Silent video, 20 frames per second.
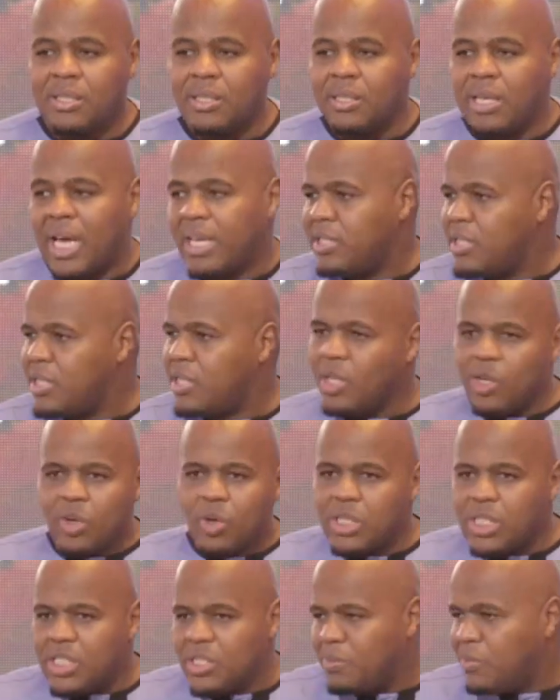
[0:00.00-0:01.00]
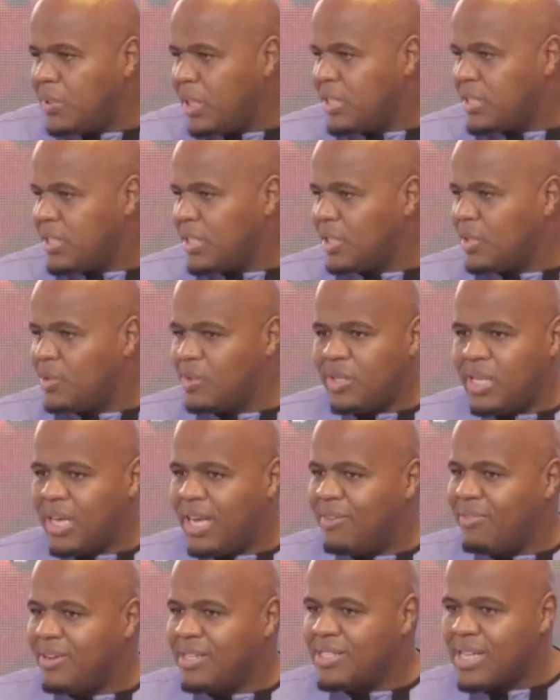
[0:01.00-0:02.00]
I see the Lord is blessing you. The
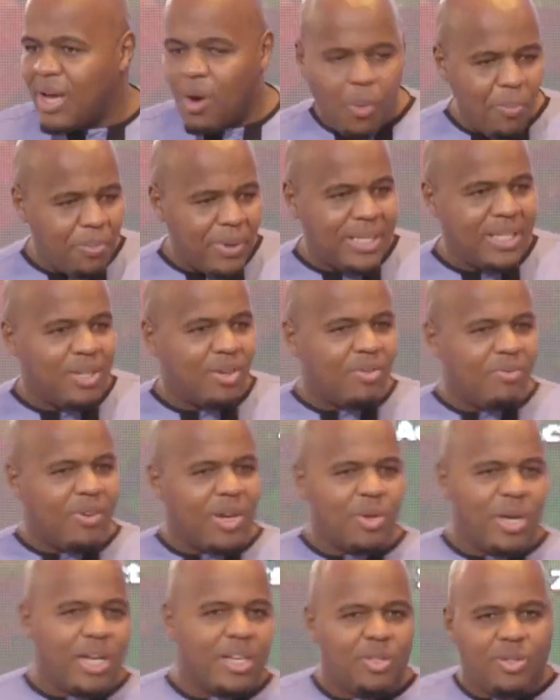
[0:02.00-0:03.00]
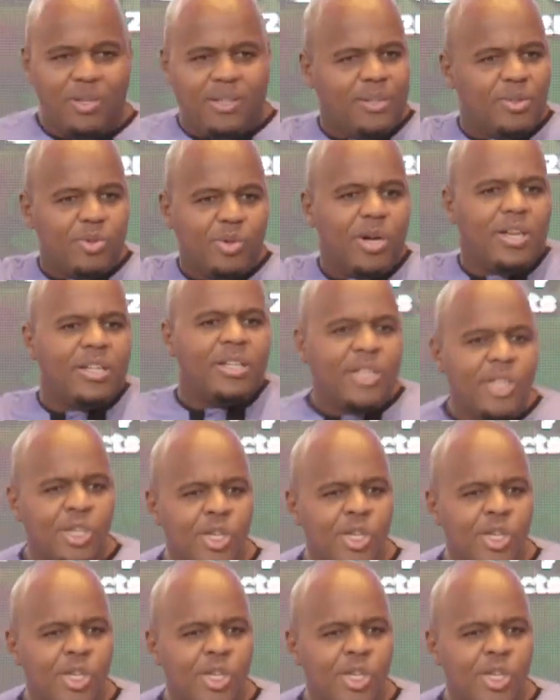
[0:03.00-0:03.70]
heavens are opening over you. And